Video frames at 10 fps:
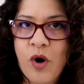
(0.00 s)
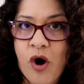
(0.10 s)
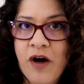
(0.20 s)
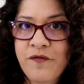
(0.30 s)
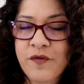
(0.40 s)

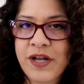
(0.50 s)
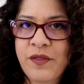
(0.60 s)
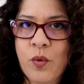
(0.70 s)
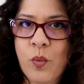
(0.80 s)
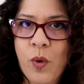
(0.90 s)
offering
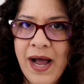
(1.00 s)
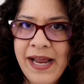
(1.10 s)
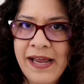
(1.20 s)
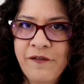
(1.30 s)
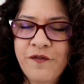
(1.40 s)
the
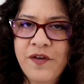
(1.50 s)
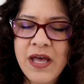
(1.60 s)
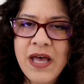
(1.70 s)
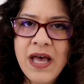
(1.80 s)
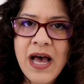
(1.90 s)
wife
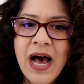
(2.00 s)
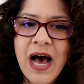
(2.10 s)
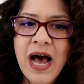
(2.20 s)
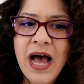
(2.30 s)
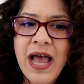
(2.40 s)

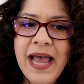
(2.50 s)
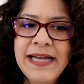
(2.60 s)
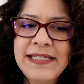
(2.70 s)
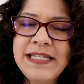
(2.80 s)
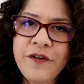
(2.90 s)

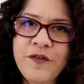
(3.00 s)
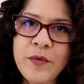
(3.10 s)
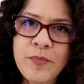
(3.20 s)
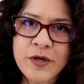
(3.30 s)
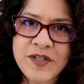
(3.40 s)
a
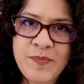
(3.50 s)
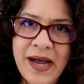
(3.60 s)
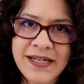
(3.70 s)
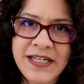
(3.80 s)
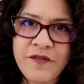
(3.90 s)
different
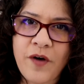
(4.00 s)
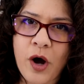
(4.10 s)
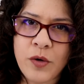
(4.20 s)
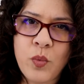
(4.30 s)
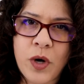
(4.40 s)
perspective
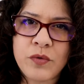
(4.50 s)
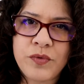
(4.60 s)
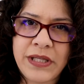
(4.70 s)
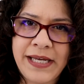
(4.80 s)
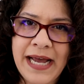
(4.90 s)
on what
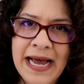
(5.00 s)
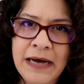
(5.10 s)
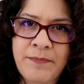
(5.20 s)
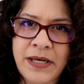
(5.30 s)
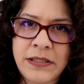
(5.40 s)
really
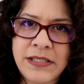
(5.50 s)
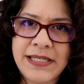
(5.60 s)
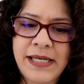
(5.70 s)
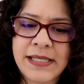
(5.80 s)
happened.